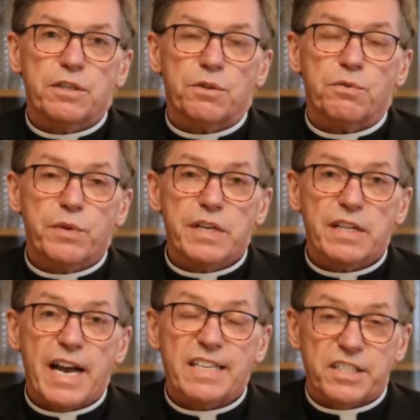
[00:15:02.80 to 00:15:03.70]
to
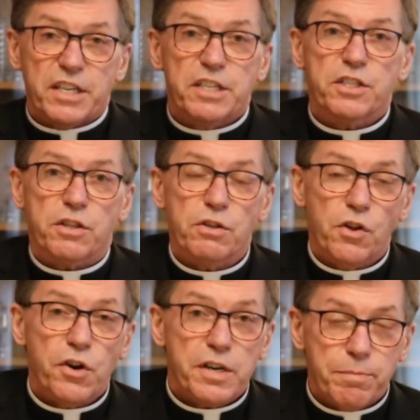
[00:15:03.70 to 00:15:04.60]
realize it is the
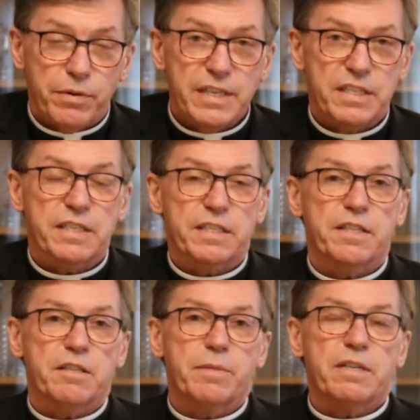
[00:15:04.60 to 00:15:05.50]
Lord present
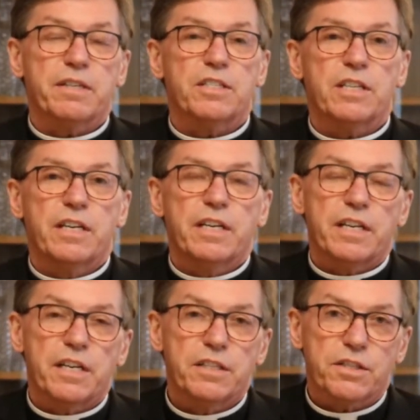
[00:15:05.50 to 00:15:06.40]
in their marriage.
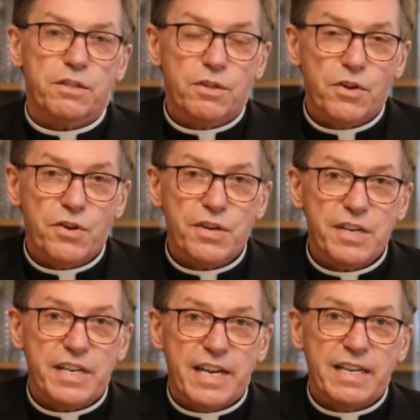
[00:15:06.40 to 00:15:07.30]
It is the
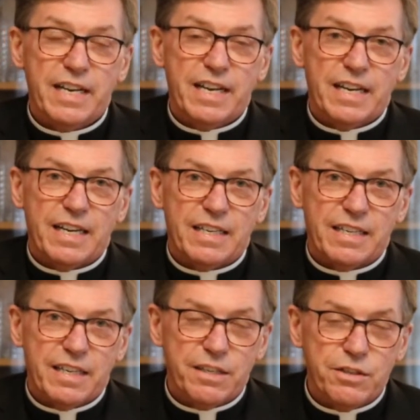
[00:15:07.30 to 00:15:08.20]
Lord that
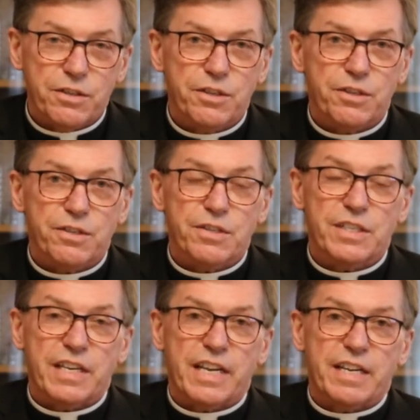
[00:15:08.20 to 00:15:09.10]
uh,
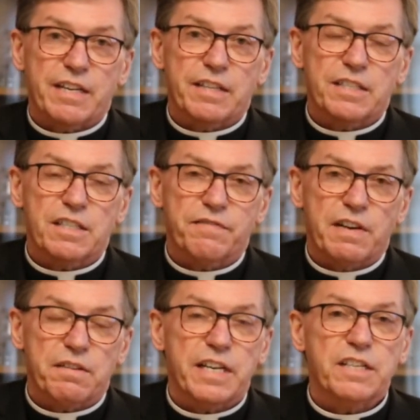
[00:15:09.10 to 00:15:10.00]
undergirds and is the
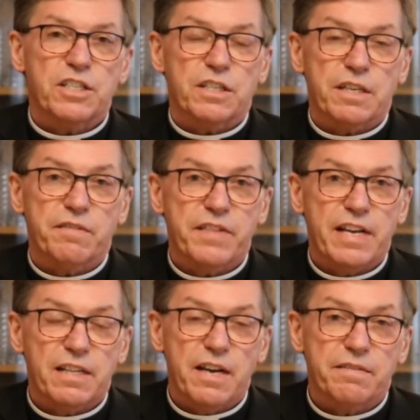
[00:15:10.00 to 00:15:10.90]
foundation of
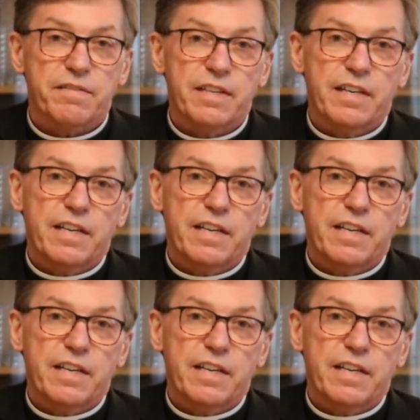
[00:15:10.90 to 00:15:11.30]
that love.